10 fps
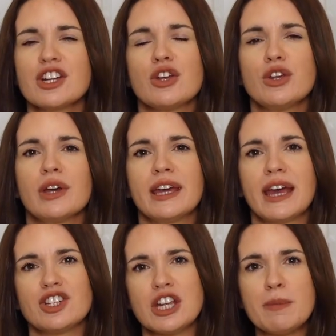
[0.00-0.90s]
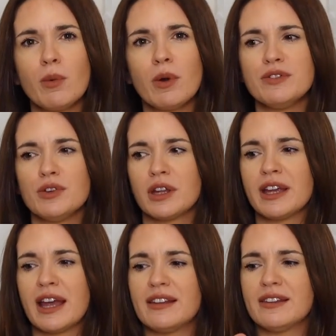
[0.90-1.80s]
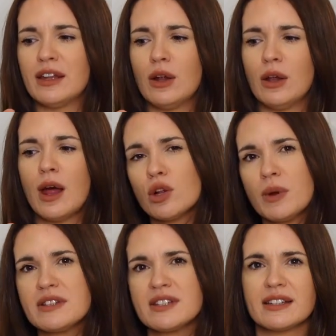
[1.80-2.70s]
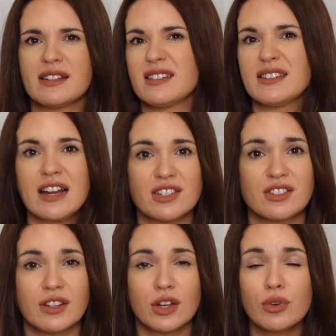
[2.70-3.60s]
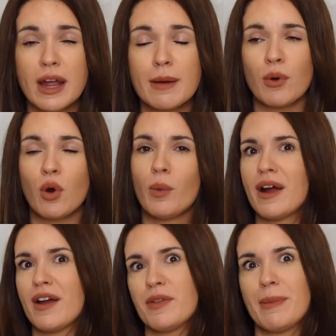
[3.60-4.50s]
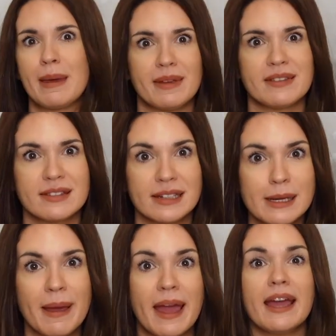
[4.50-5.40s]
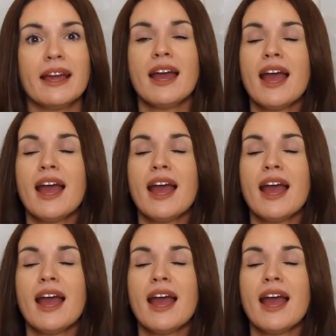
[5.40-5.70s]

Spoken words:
I know you can get cheaper ones. You can get this little ones that just attaches to the crib or wherever the baby is sleeping,